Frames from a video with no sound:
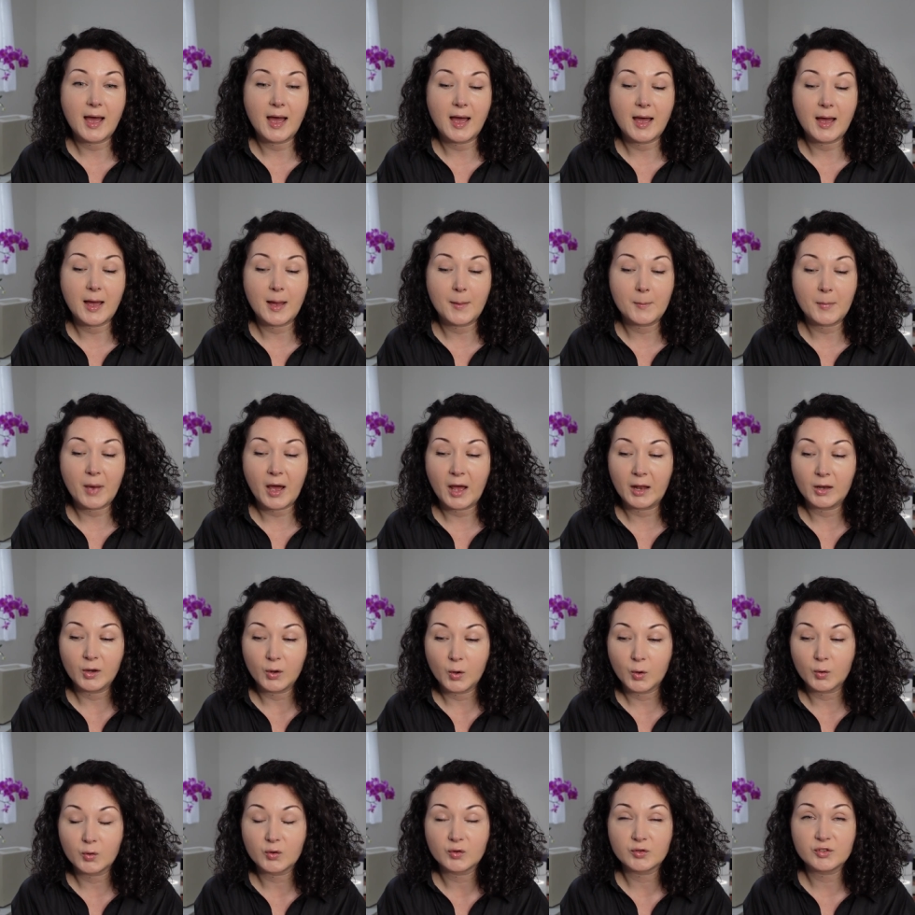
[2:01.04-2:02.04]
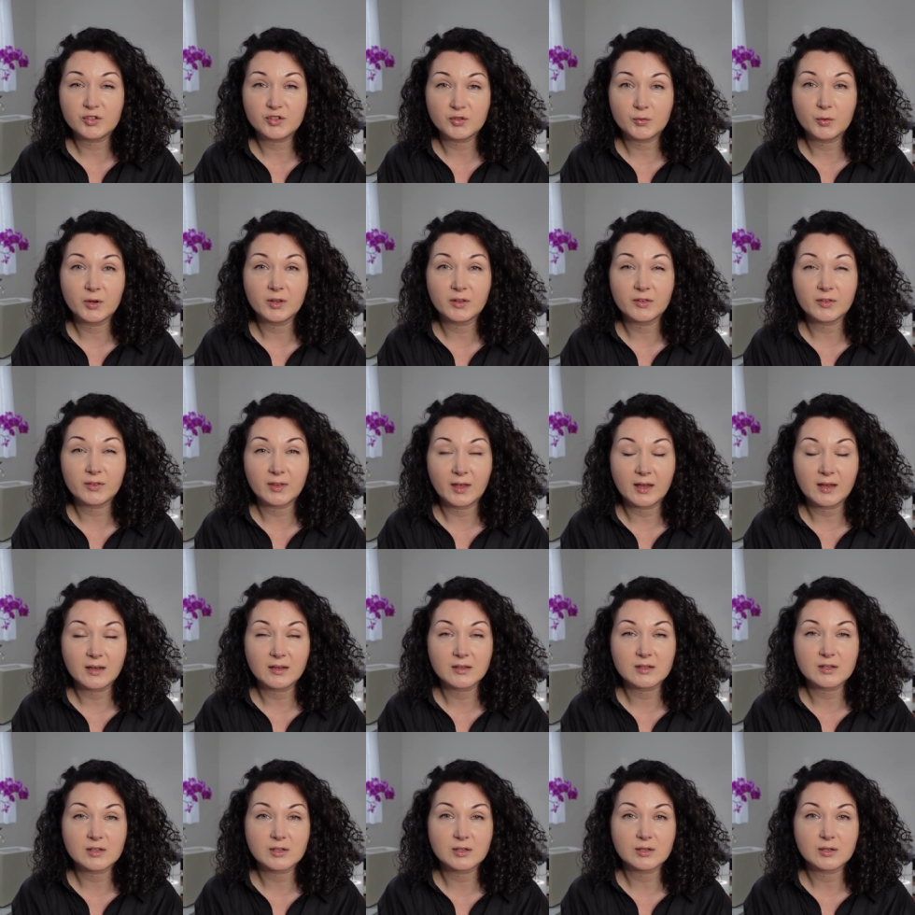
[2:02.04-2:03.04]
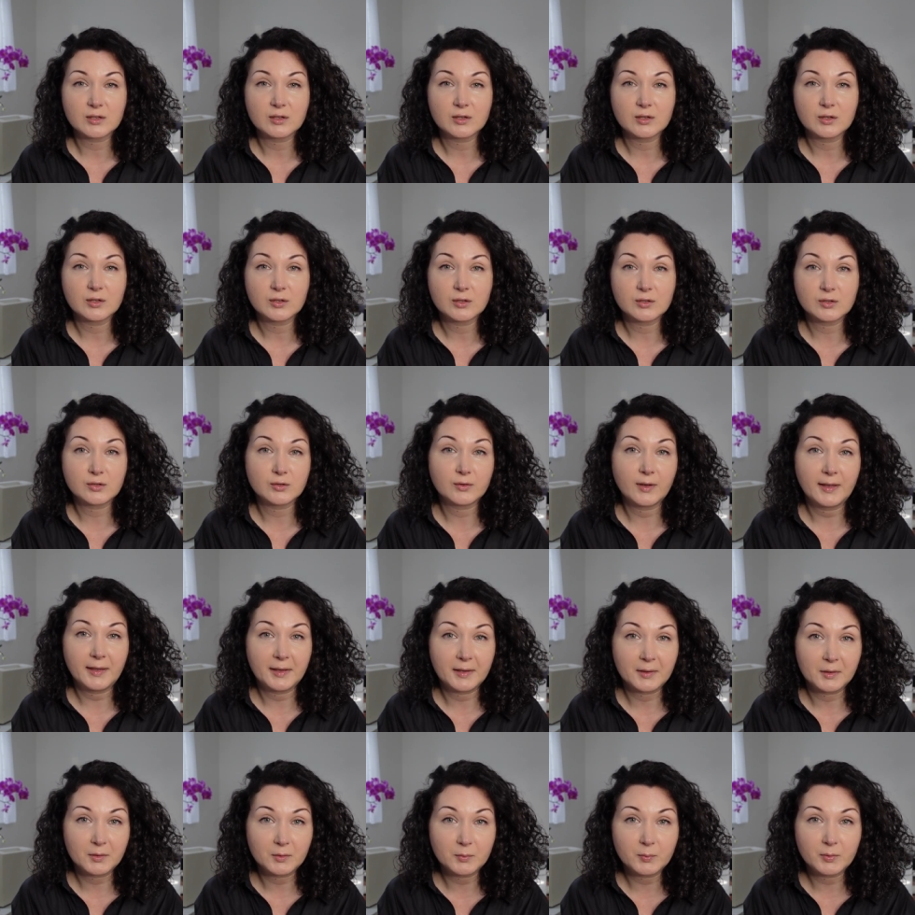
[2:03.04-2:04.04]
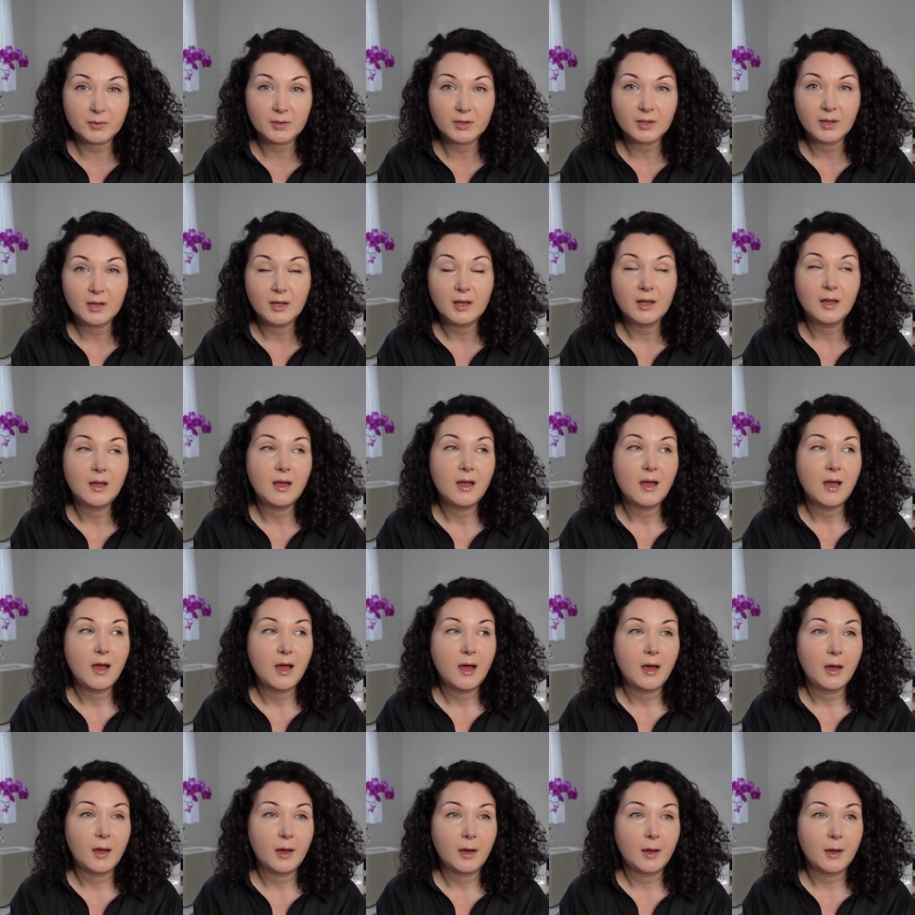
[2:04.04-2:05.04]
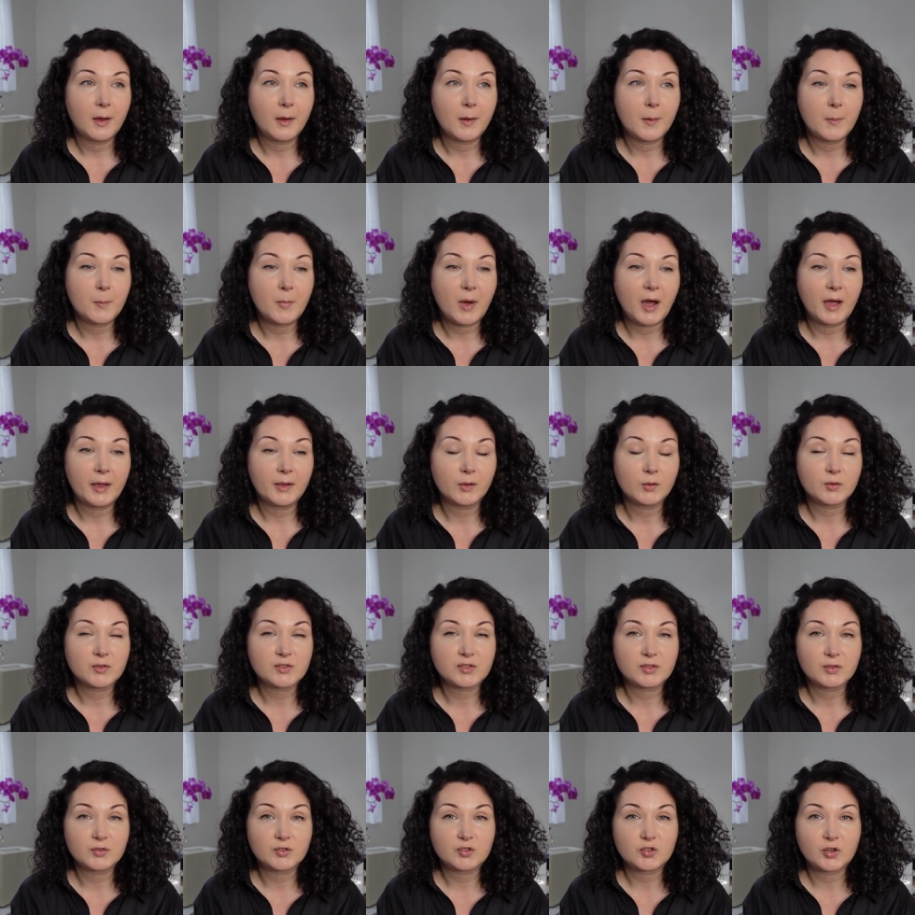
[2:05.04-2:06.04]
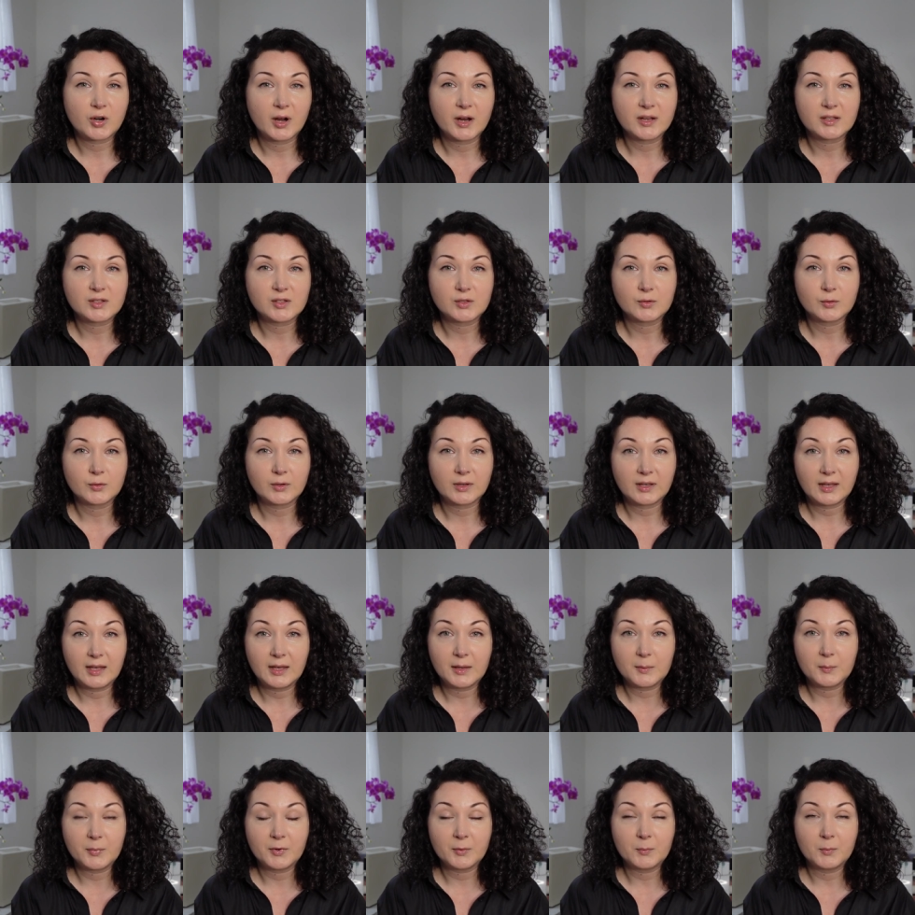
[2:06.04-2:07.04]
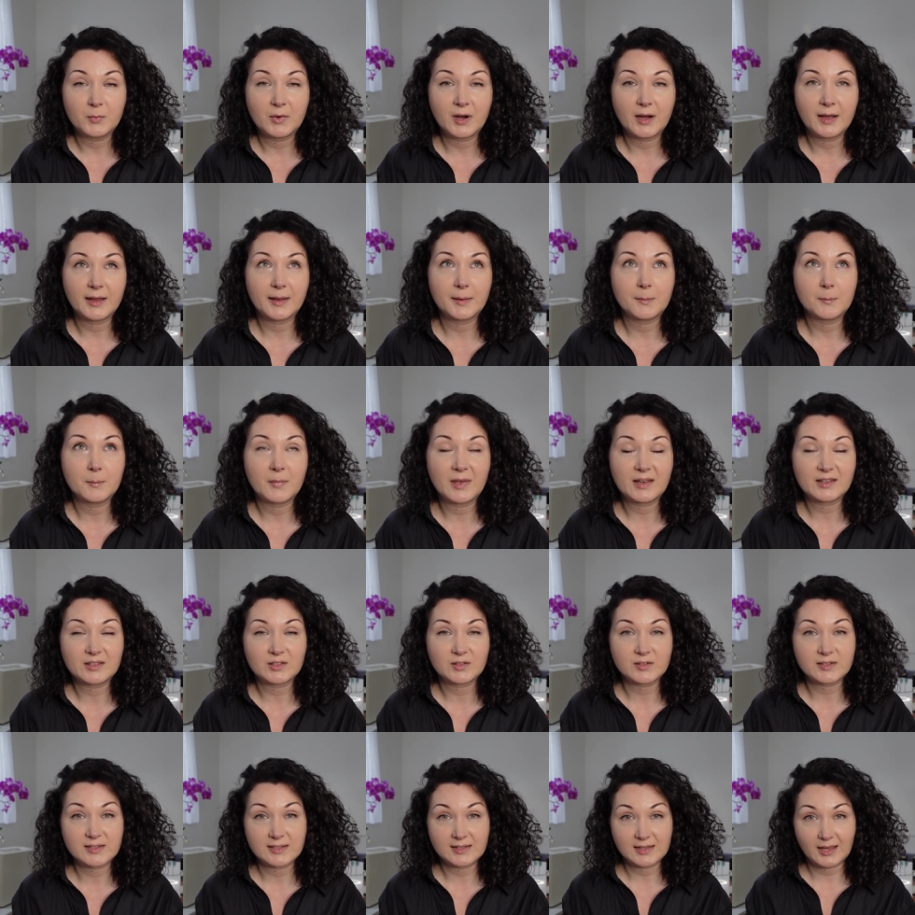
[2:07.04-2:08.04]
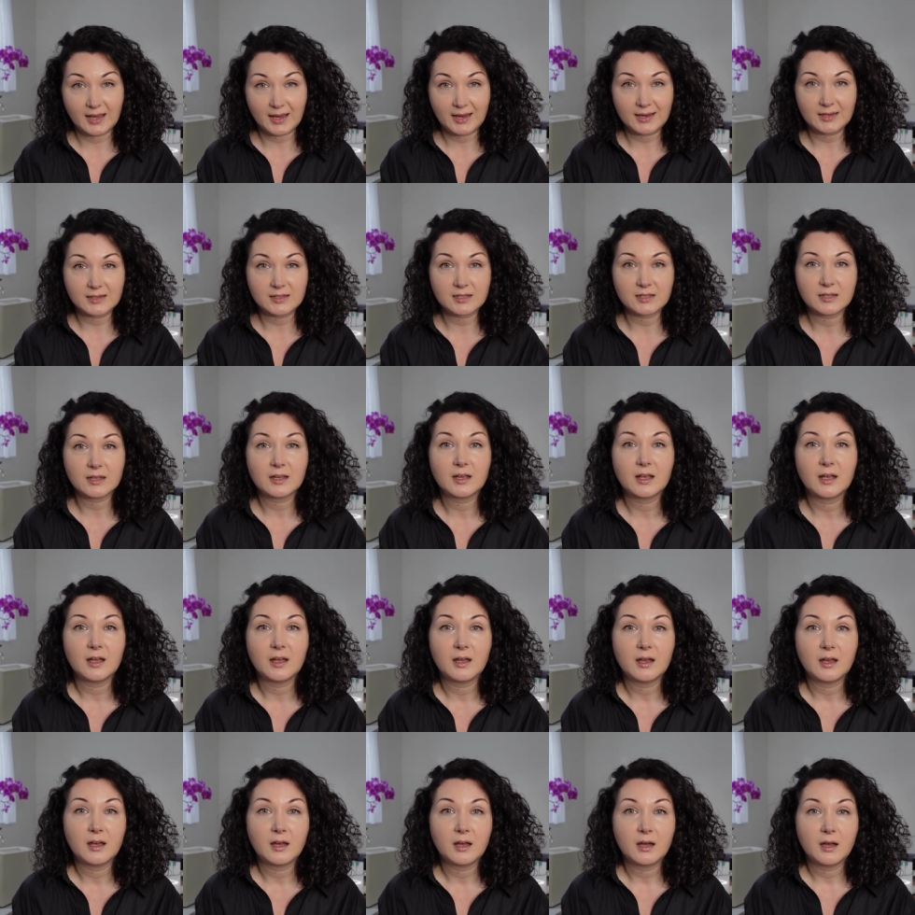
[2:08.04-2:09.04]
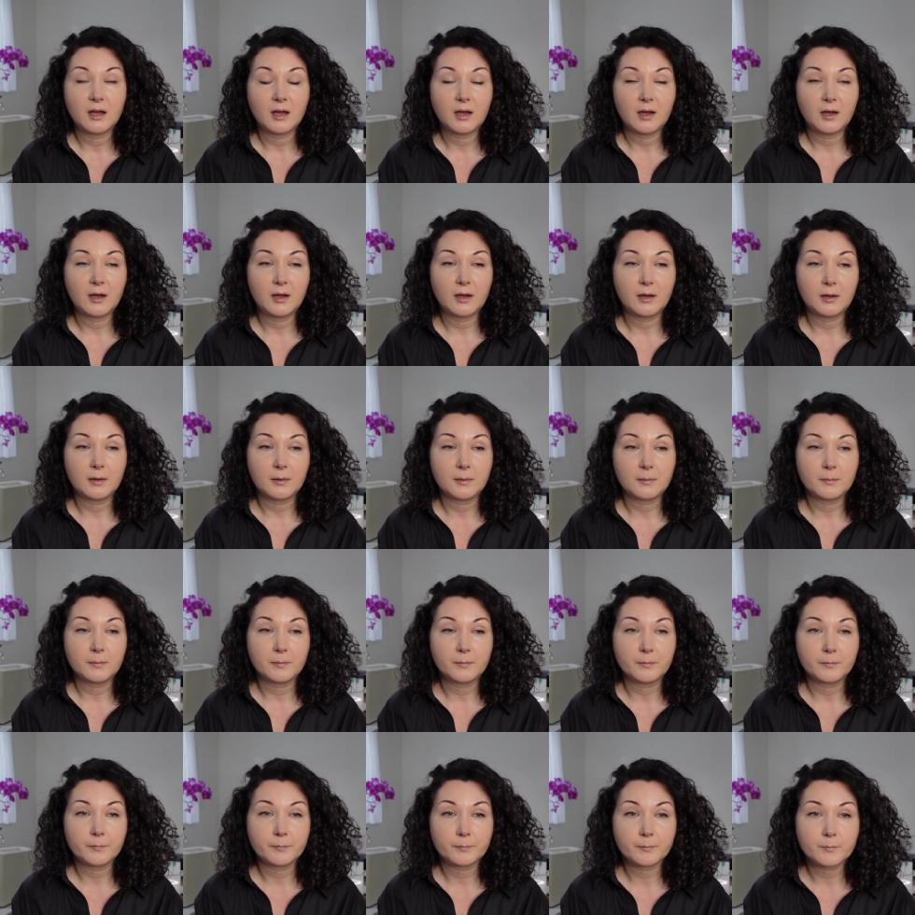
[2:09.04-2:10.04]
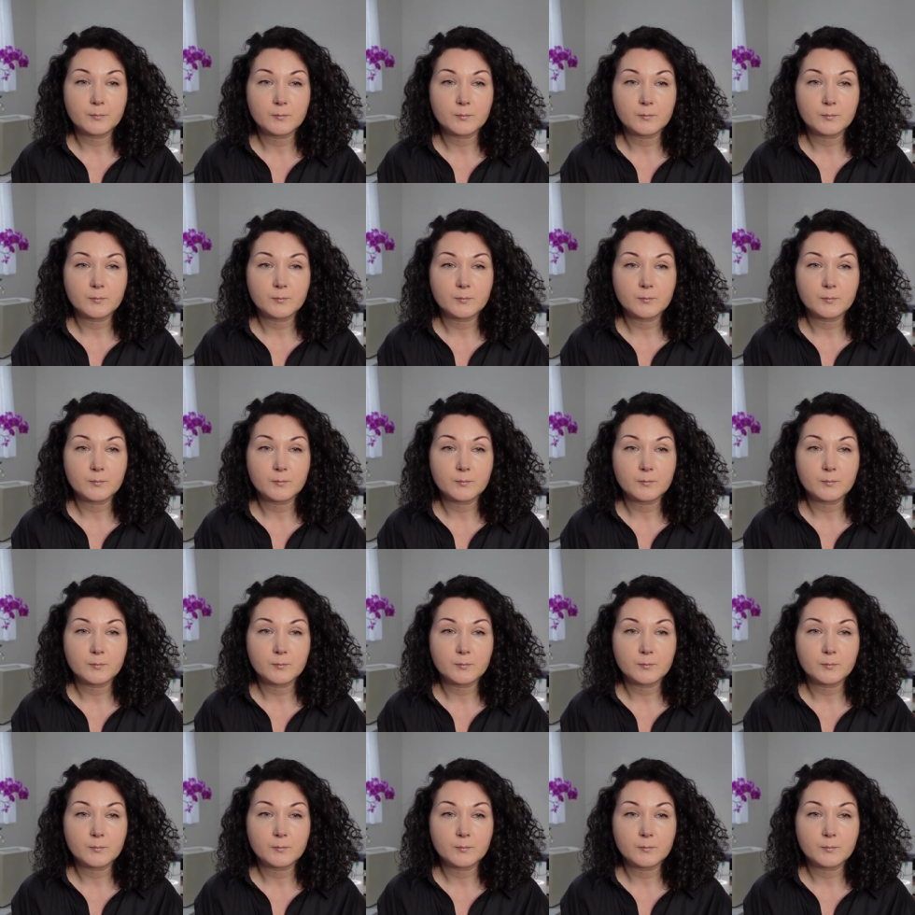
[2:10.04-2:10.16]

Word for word: um, along doing things to help. Um, I also try to keep my mental state um,